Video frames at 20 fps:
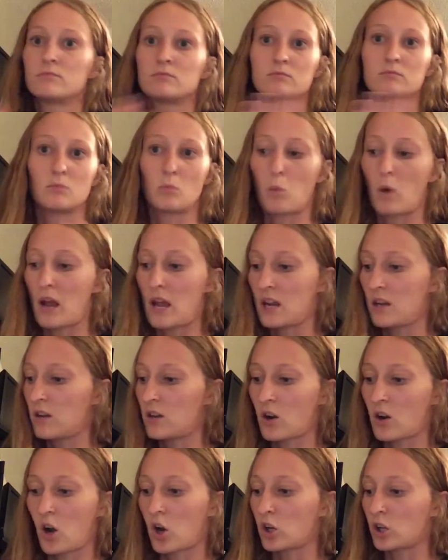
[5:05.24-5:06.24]
when
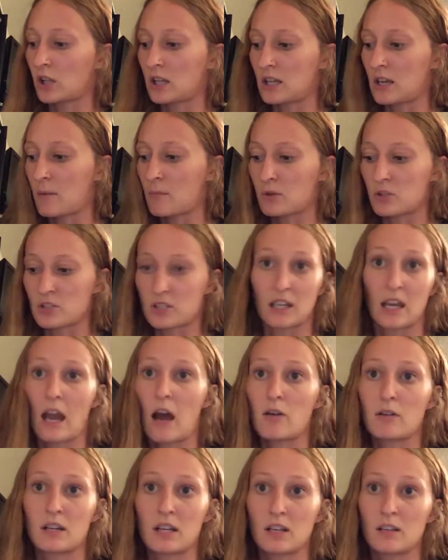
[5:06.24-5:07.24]
early numbers and
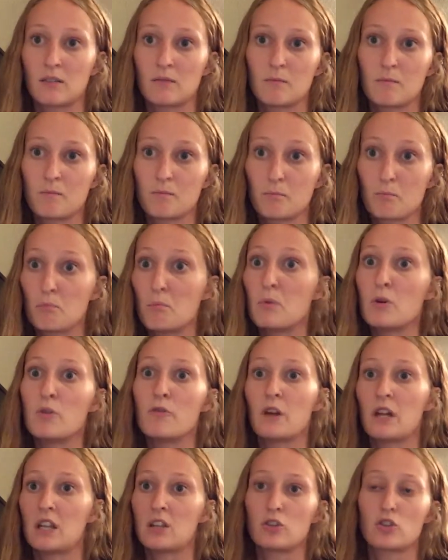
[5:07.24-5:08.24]
counting
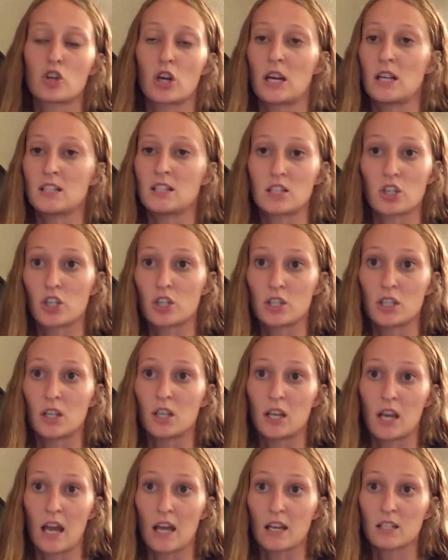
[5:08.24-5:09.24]
transition to the
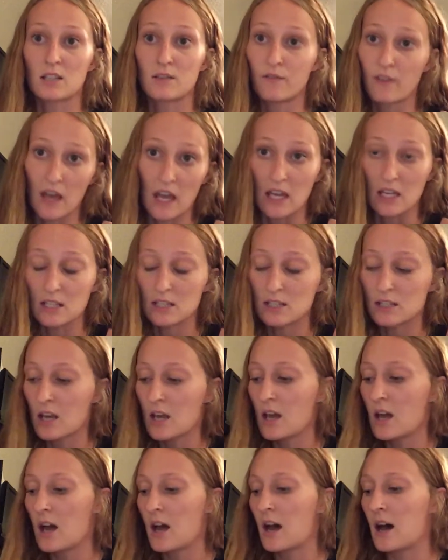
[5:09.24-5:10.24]
next phase.
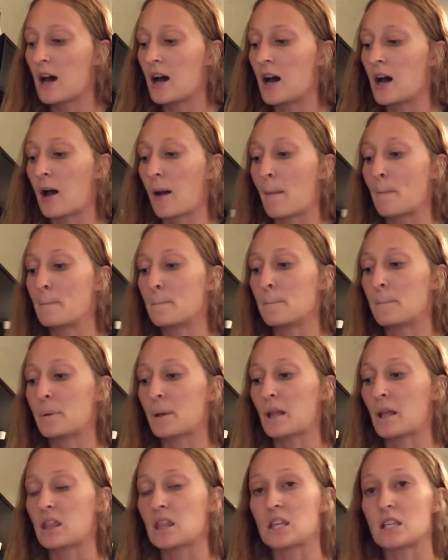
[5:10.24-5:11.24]

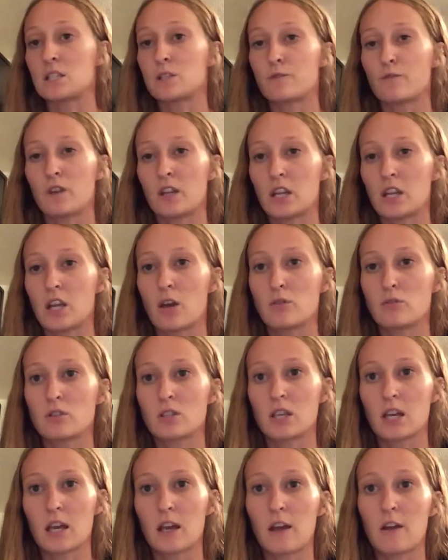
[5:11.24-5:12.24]
But these videos
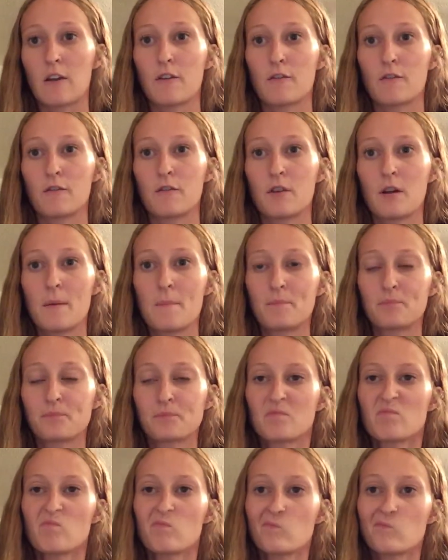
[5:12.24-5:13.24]
give
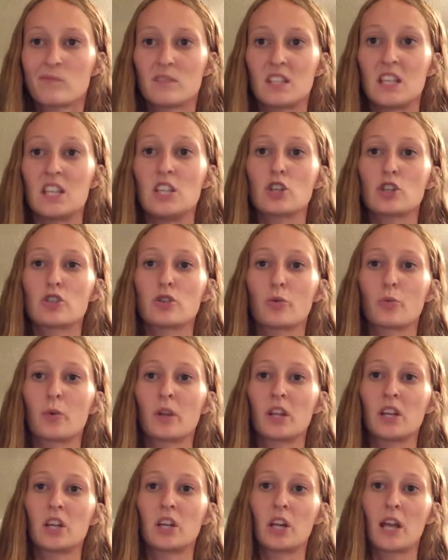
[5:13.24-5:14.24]
teachers a
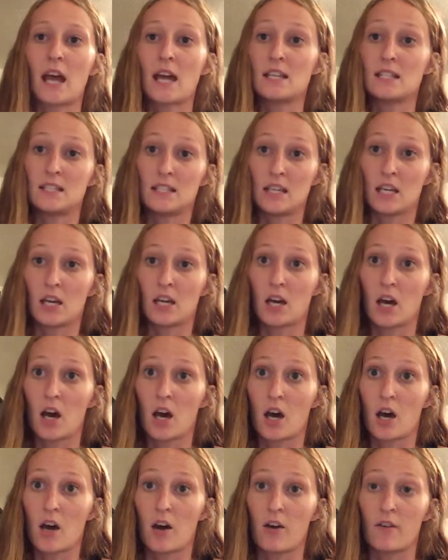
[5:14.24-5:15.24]
really good idea
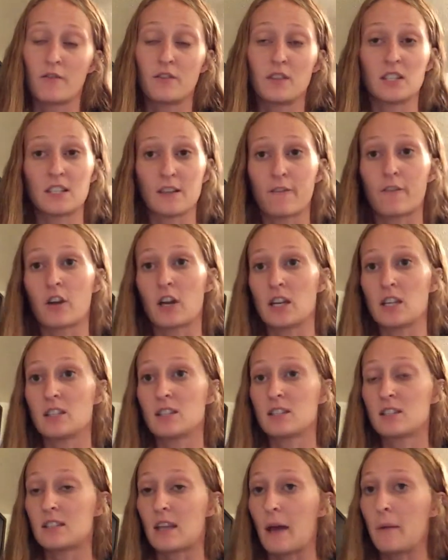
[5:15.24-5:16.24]
of the different
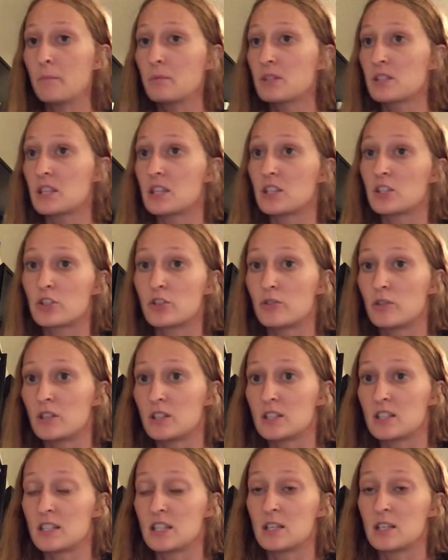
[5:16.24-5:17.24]
steps that
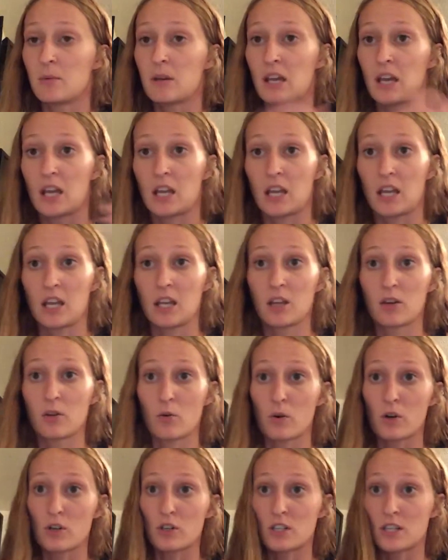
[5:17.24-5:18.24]
students need to be hitting in
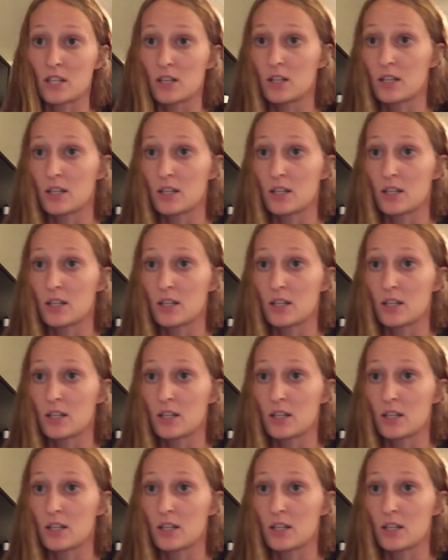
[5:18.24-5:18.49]
order to